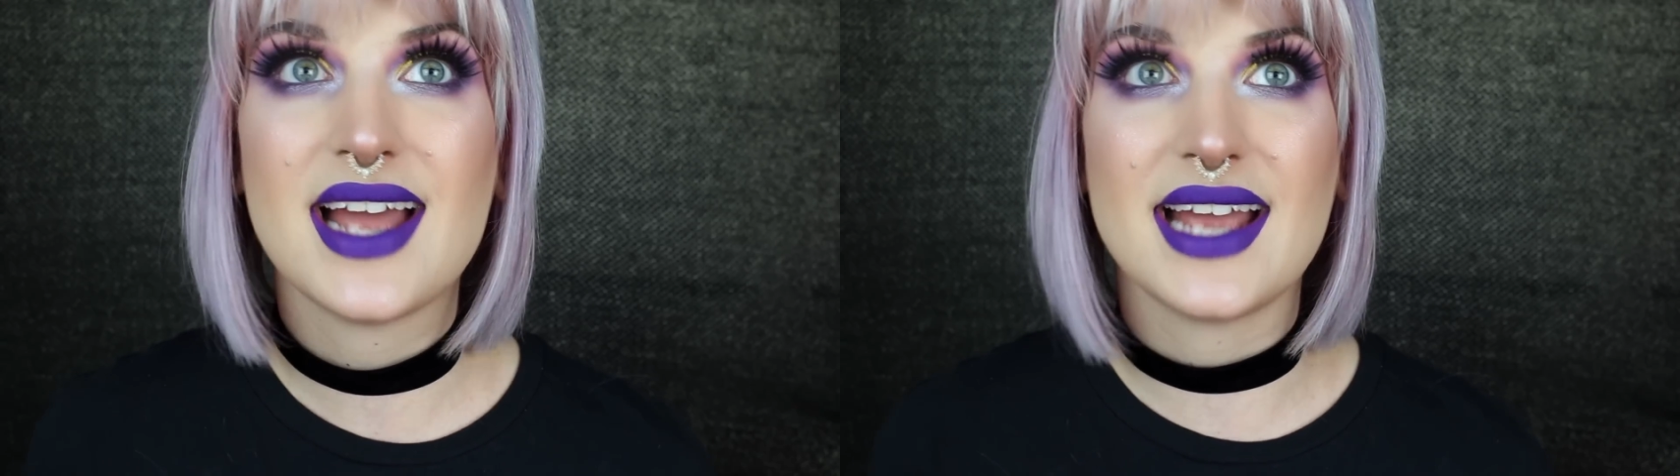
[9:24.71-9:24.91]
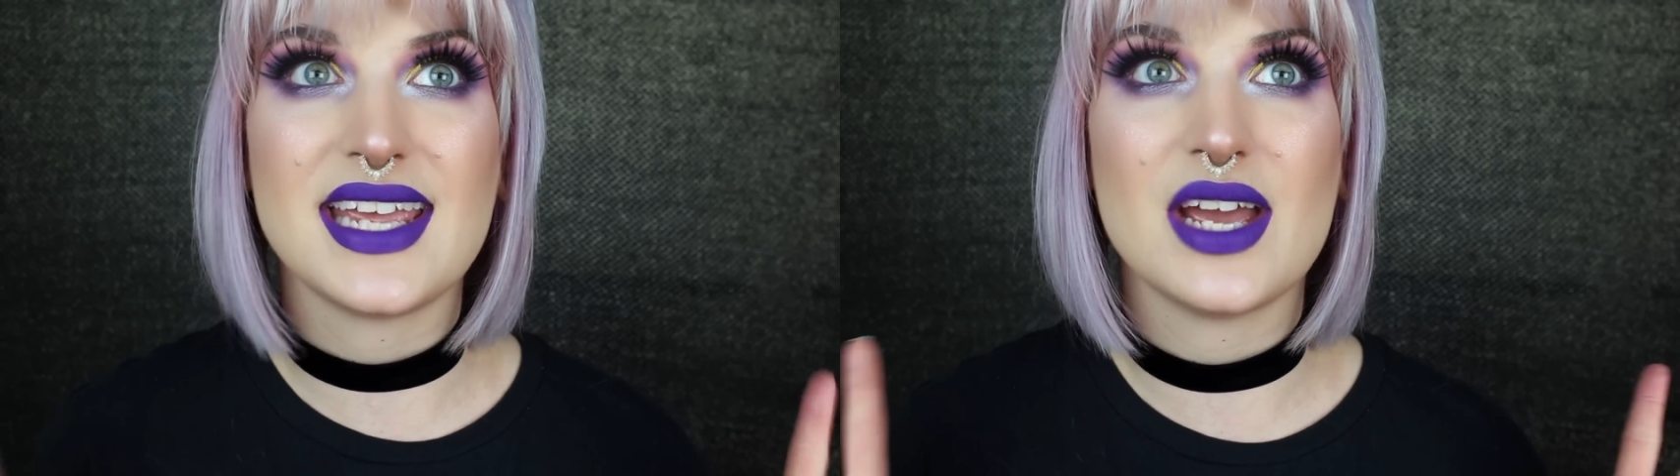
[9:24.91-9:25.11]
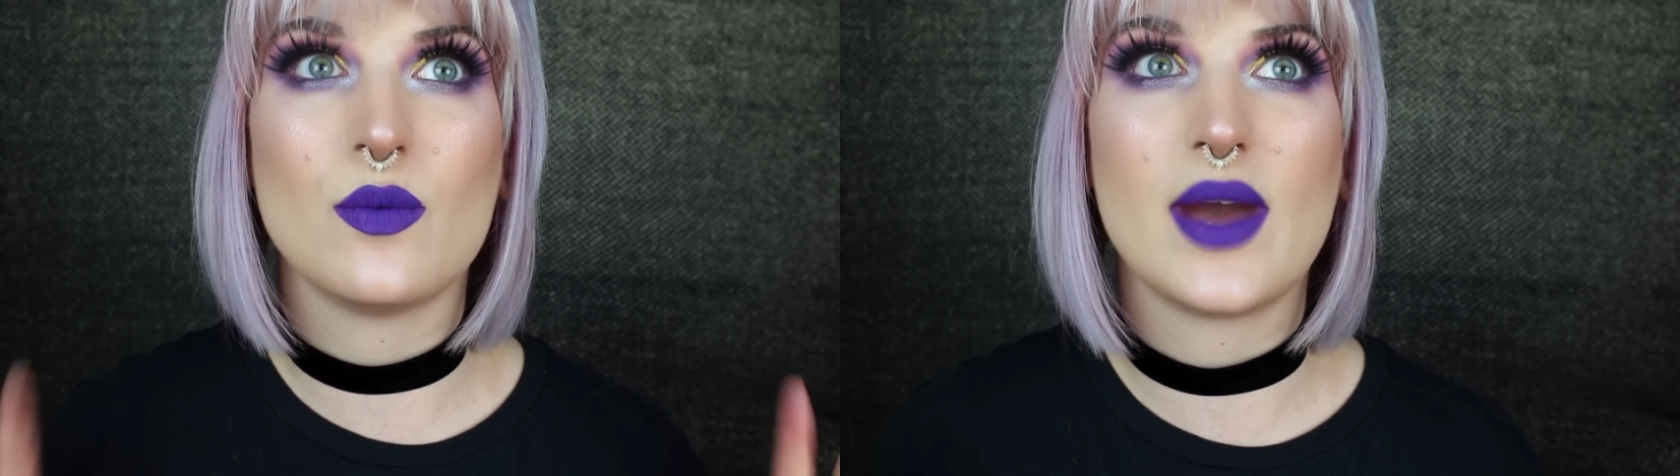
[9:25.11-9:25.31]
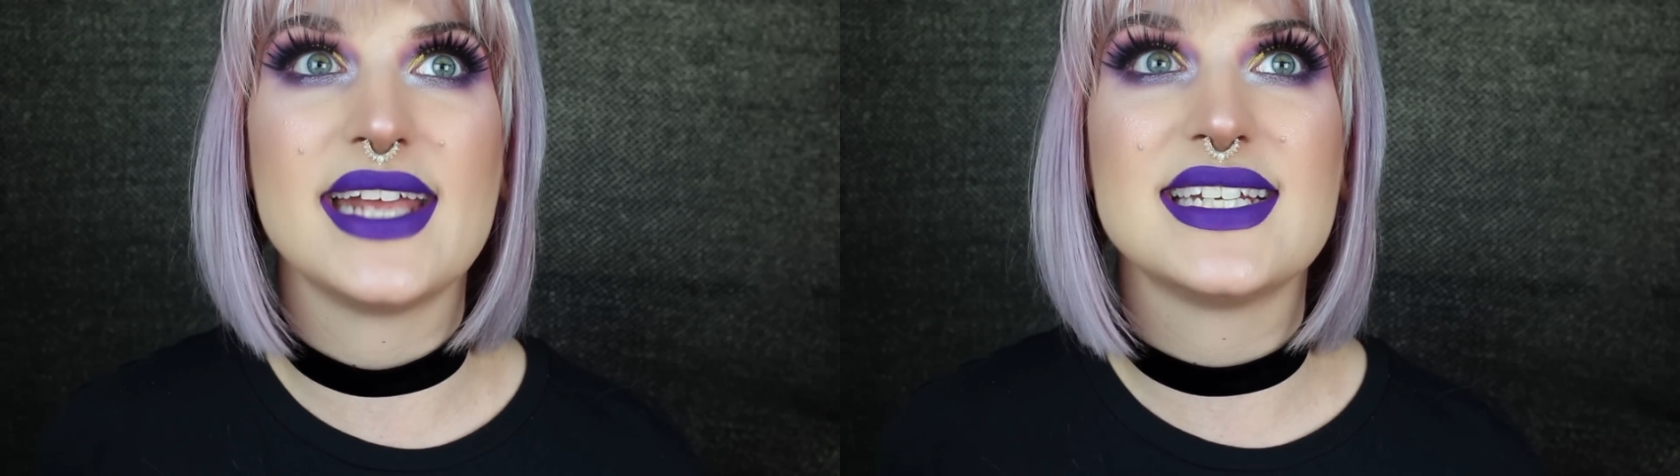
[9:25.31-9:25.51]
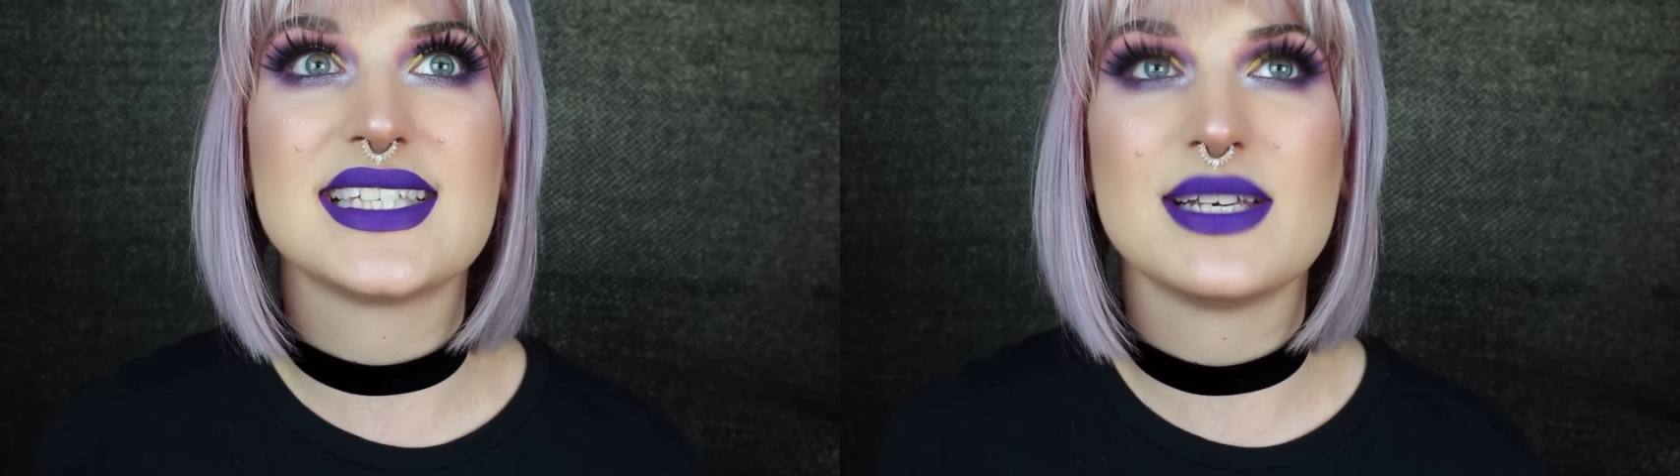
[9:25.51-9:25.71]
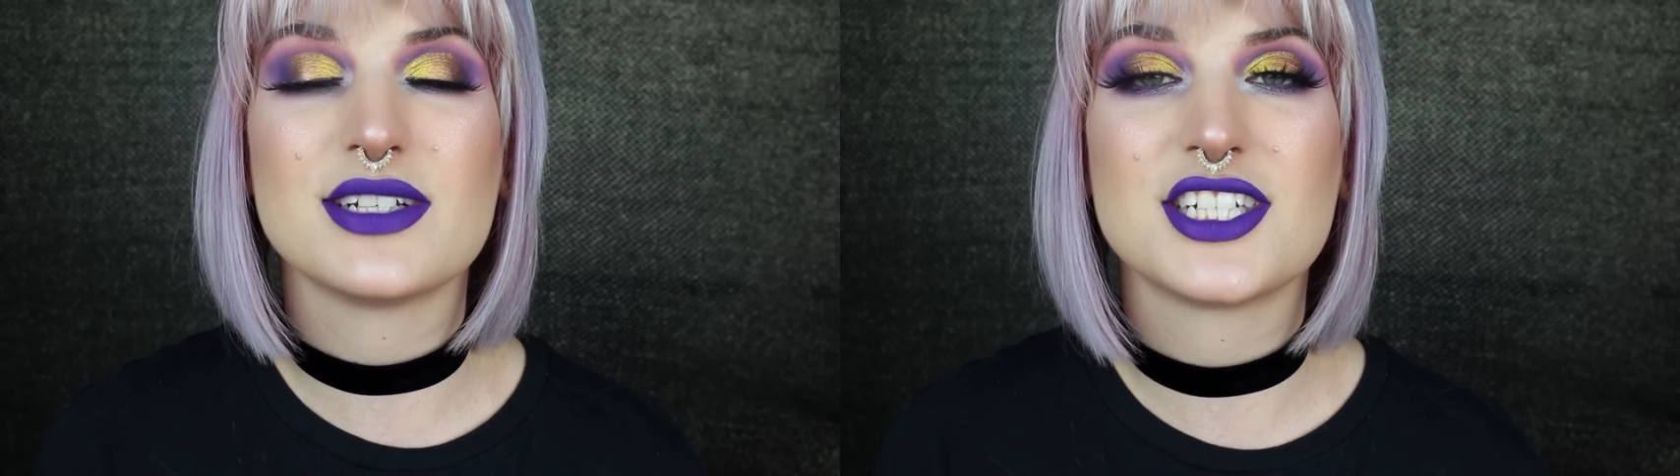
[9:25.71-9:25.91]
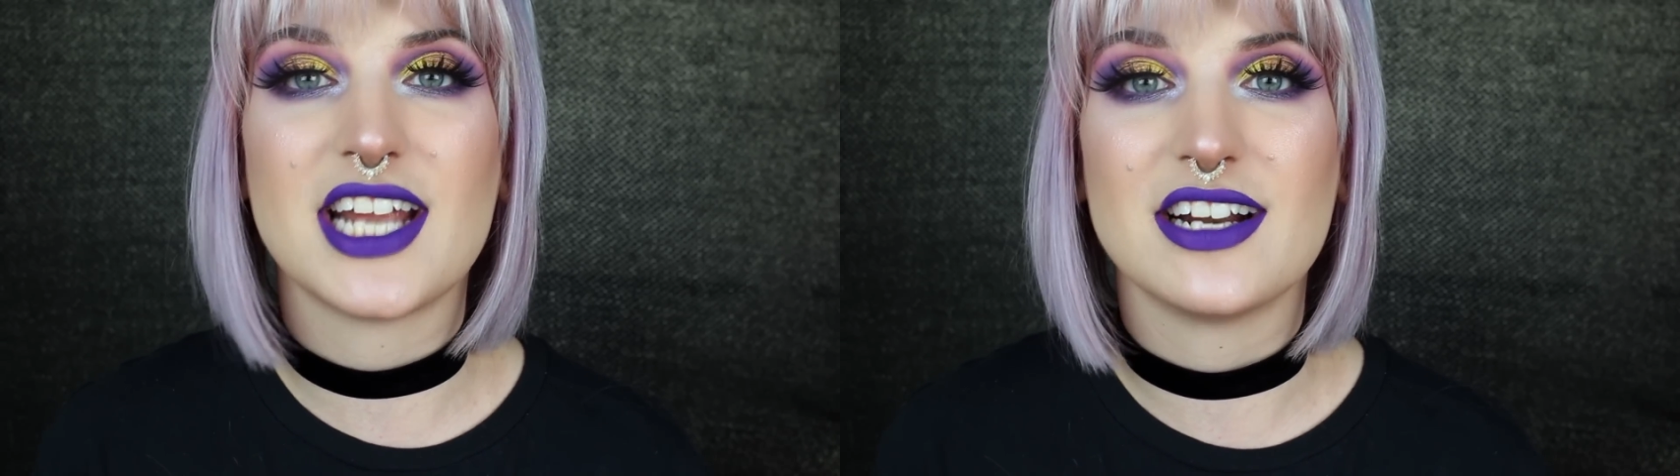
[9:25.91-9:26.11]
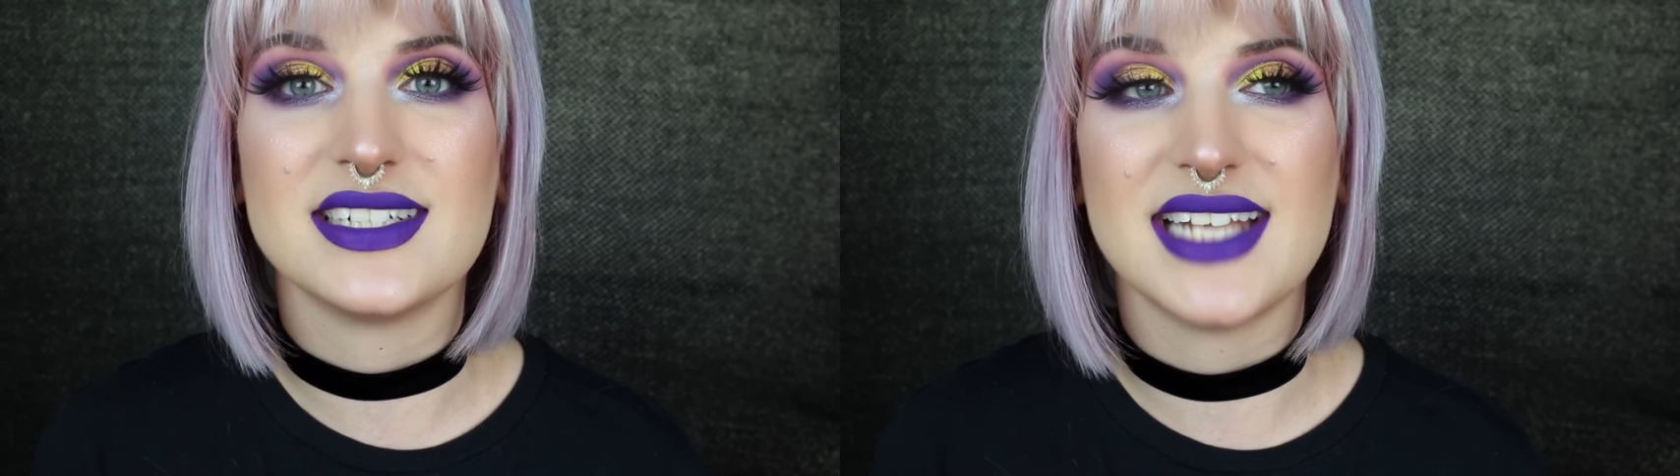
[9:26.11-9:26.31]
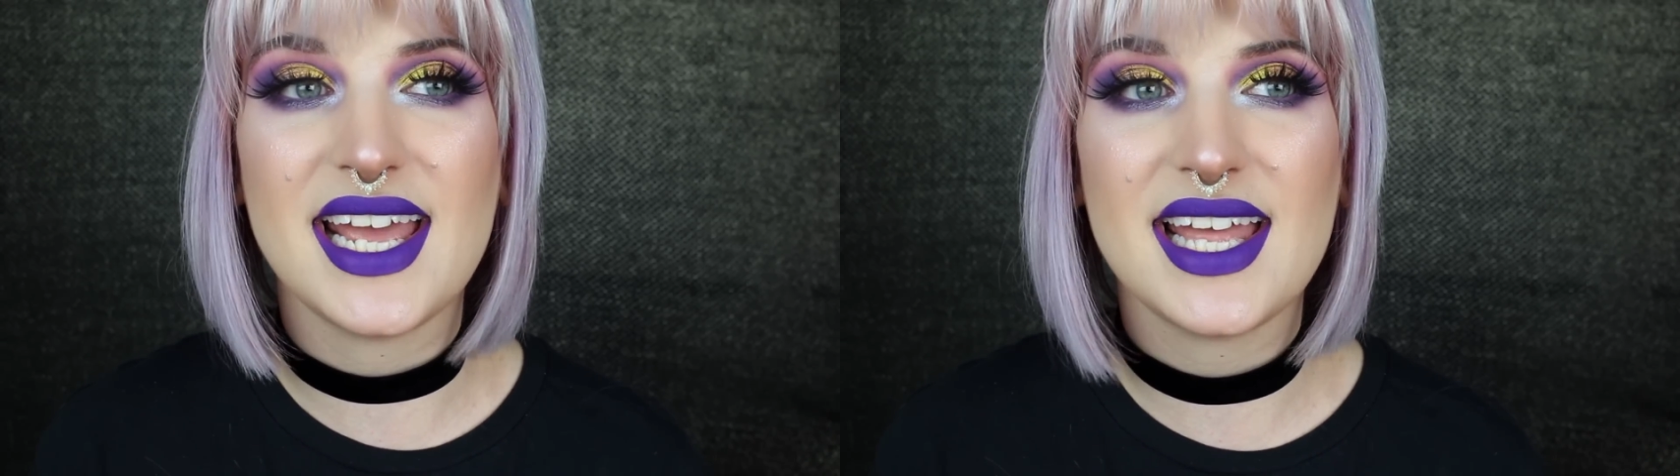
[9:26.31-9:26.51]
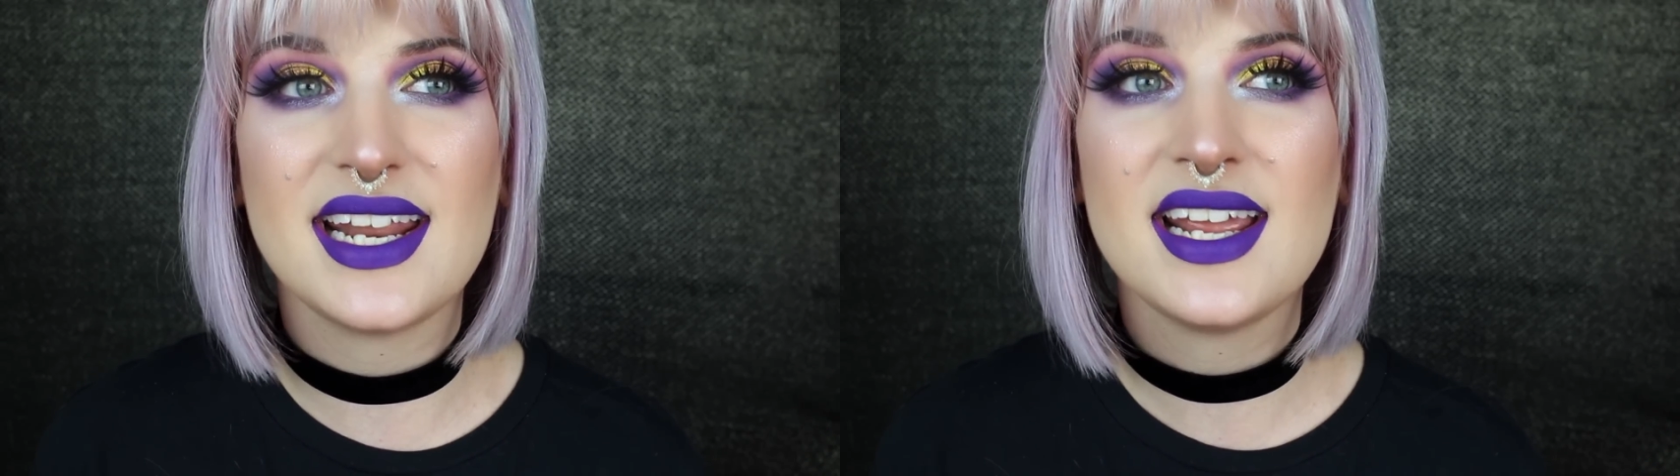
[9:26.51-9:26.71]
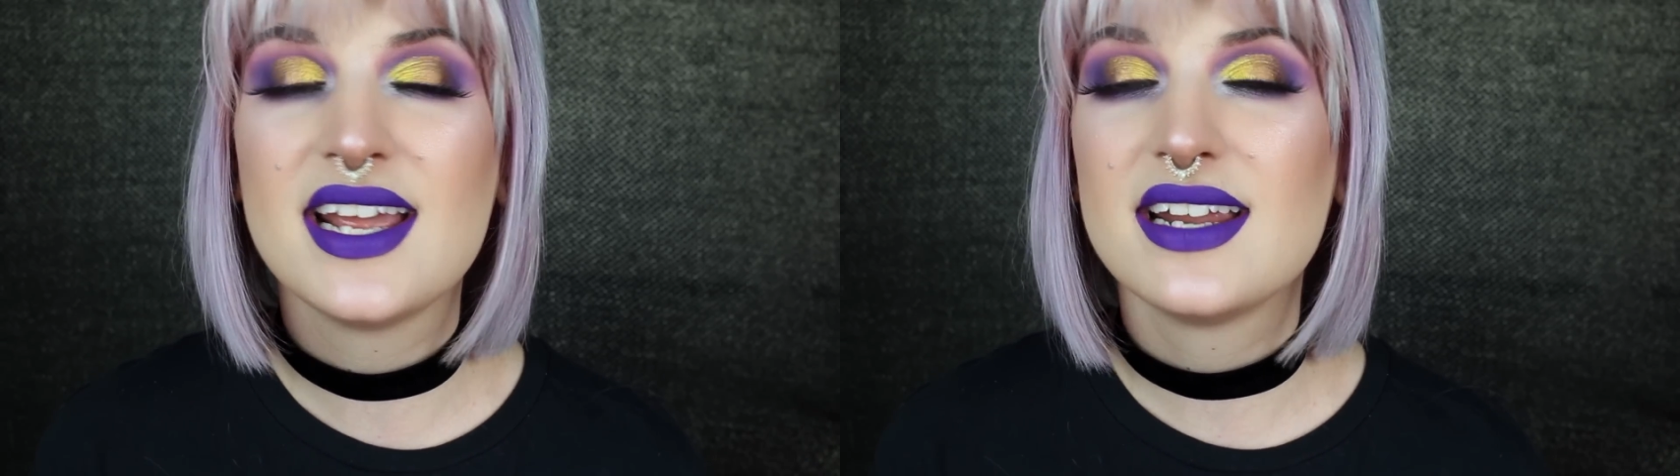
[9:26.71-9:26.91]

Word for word: I can't wait to see what Cher did.